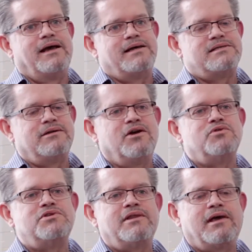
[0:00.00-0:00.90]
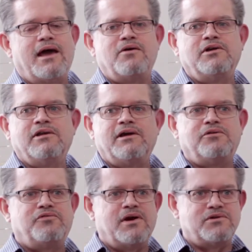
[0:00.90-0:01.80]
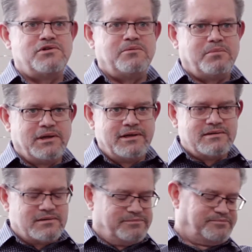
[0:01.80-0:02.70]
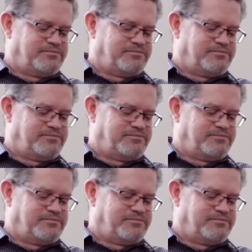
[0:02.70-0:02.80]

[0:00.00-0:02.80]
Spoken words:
I said, go to the calculator function, please.